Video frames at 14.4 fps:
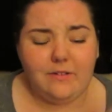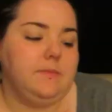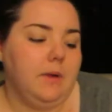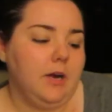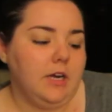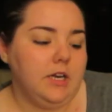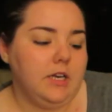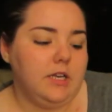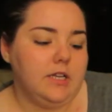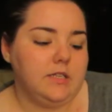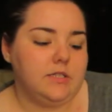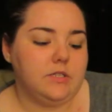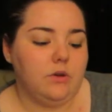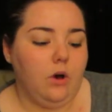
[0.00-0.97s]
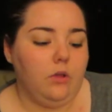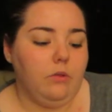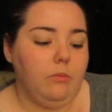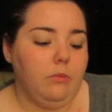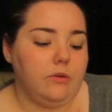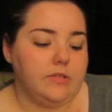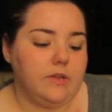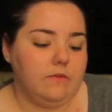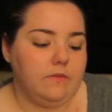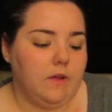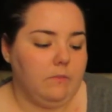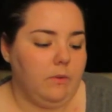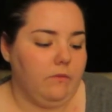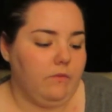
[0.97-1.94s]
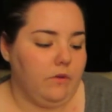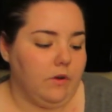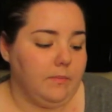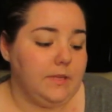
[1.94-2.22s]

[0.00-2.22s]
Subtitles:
It's marketed as "To All the Boys I've Loved Before